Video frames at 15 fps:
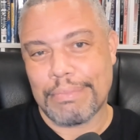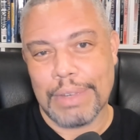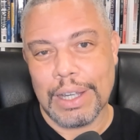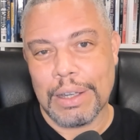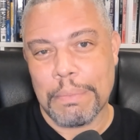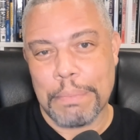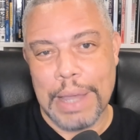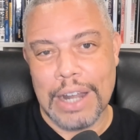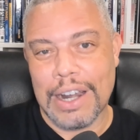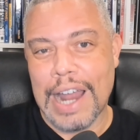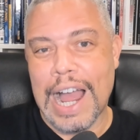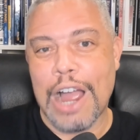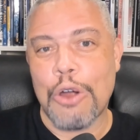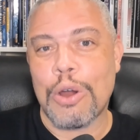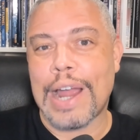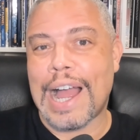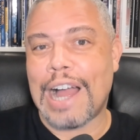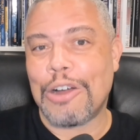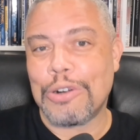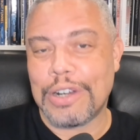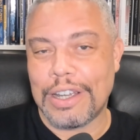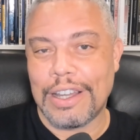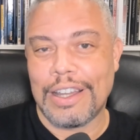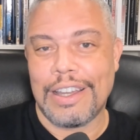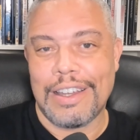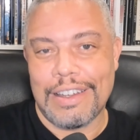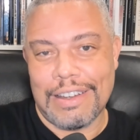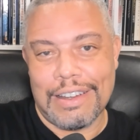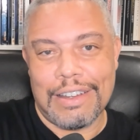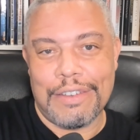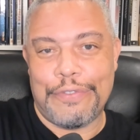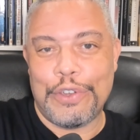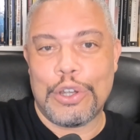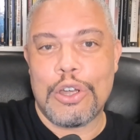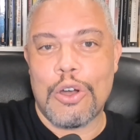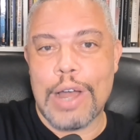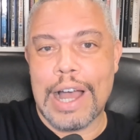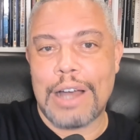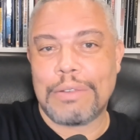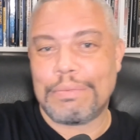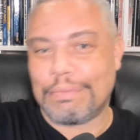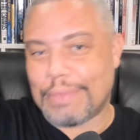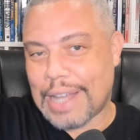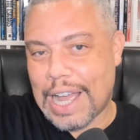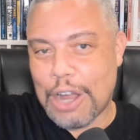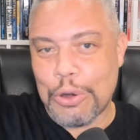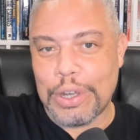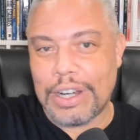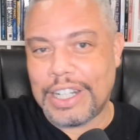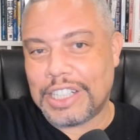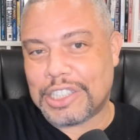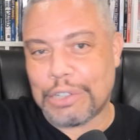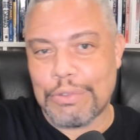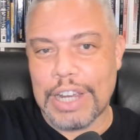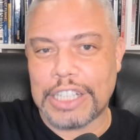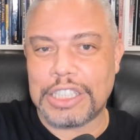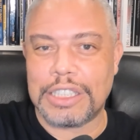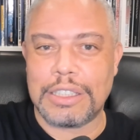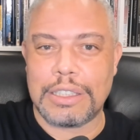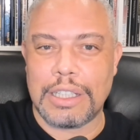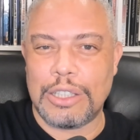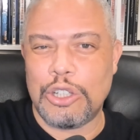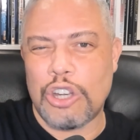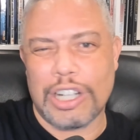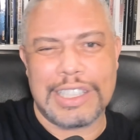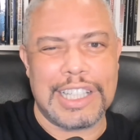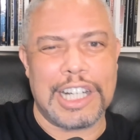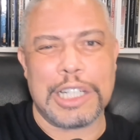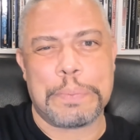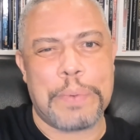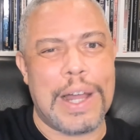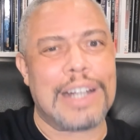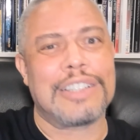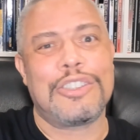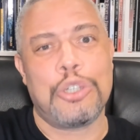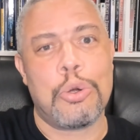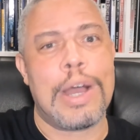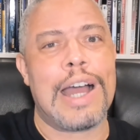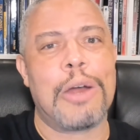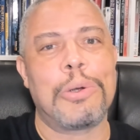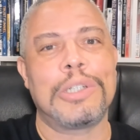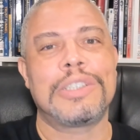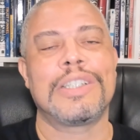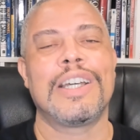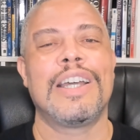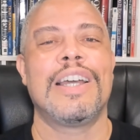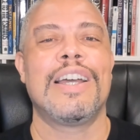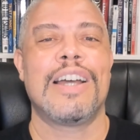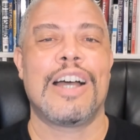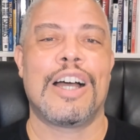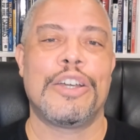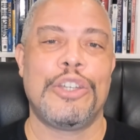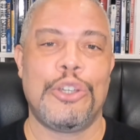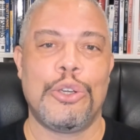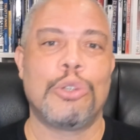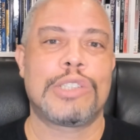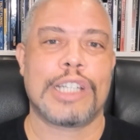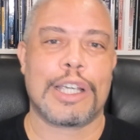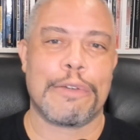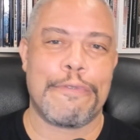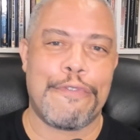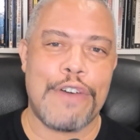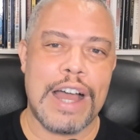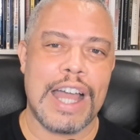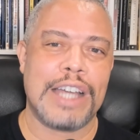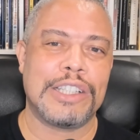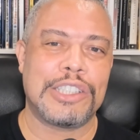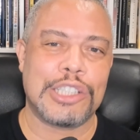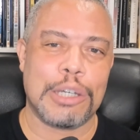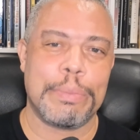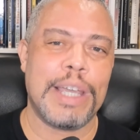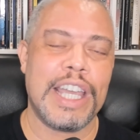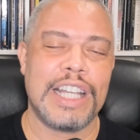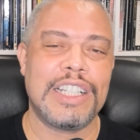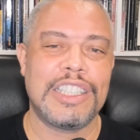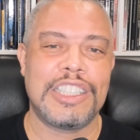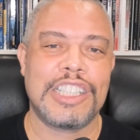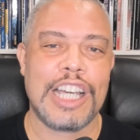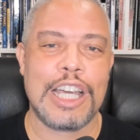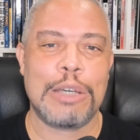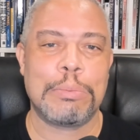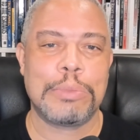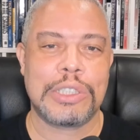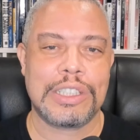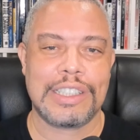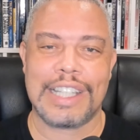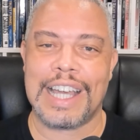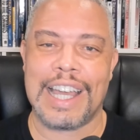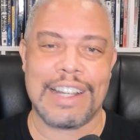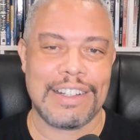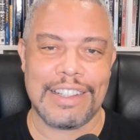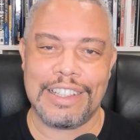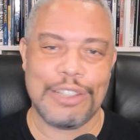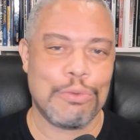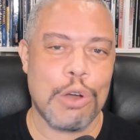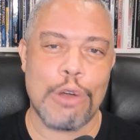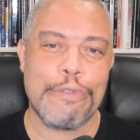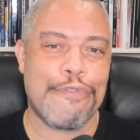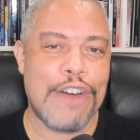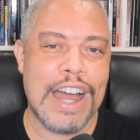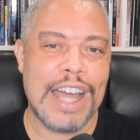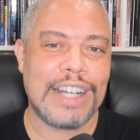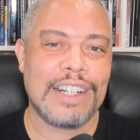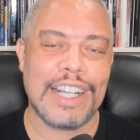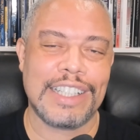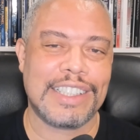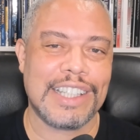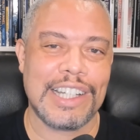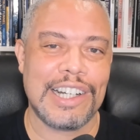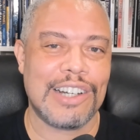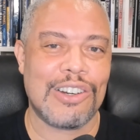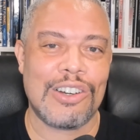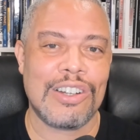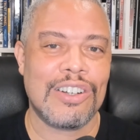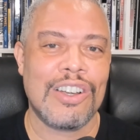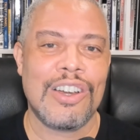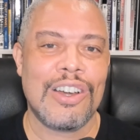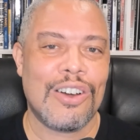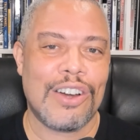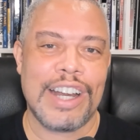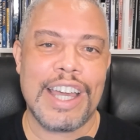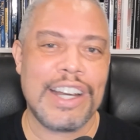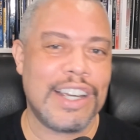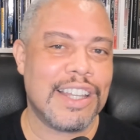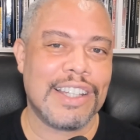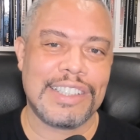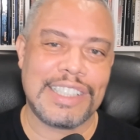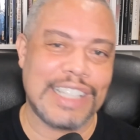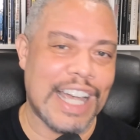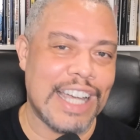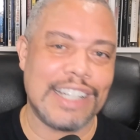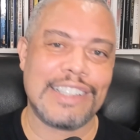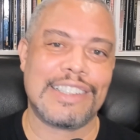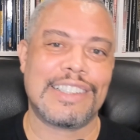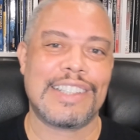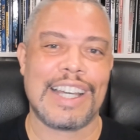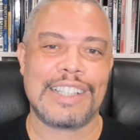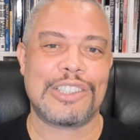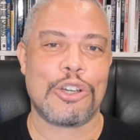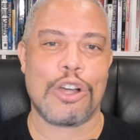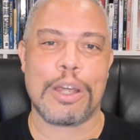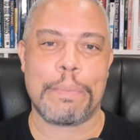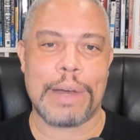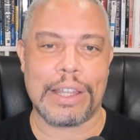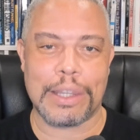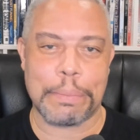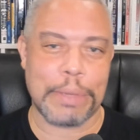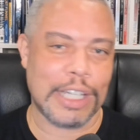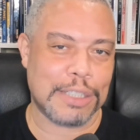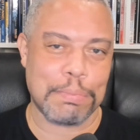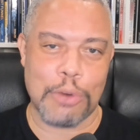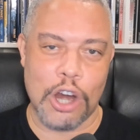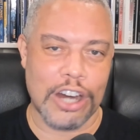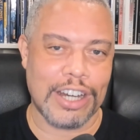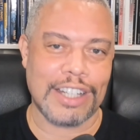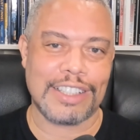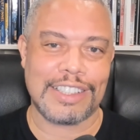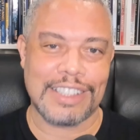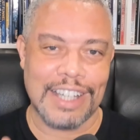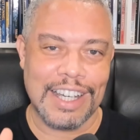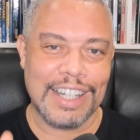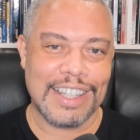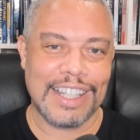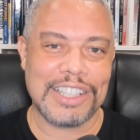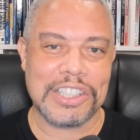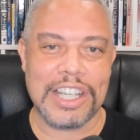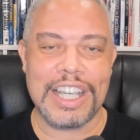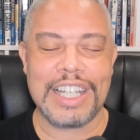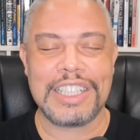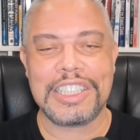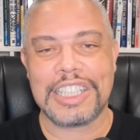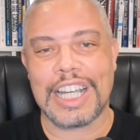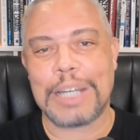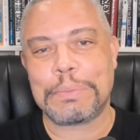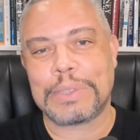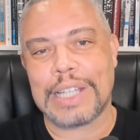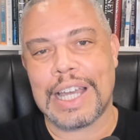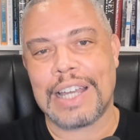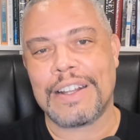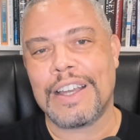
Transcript: about an hour out, if you go out hour in each direction, in New York City, it's probably 2 hours. You usually could find some hidden gems that you won't find listed on any of the sites that talk about the best markets. These are hidden gems that